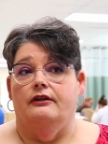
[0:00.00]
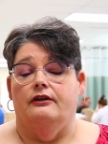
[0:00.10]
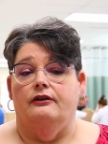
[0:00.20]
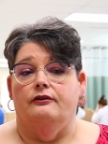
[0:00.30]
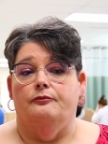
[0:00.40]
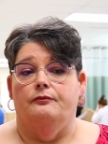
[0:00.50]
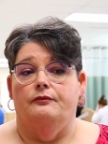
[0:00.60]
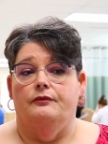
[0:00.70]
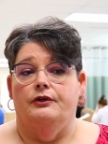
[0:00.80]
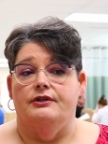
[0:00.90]
The
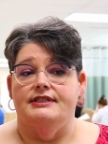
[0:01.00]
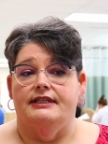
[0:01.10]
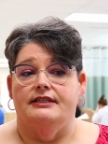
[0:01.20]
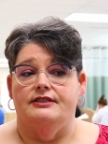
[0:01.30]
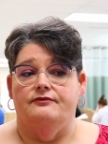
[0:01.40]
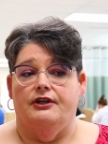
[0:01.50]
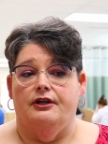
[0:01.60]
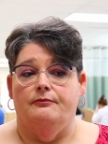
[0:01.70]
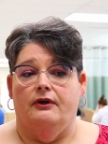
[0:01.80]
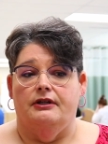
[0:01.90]
nursing is
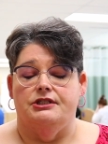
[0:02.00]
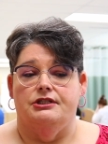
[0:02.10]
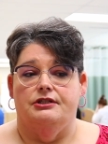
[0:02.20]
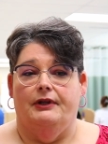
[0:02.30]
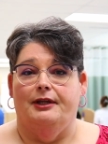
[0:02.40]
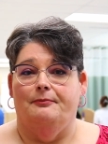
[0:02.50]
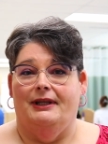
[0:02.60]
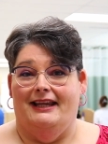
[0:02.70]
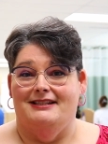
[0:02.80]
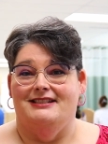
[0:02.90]
very much like
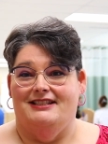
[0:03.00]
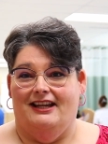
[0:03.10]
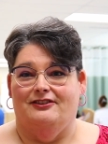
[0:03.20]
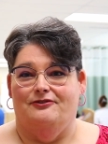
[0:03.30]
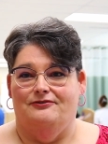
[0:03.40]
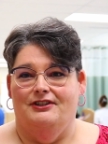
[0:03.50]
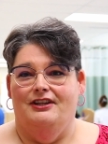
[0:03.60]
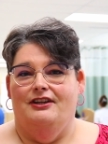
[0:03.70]
playing detective.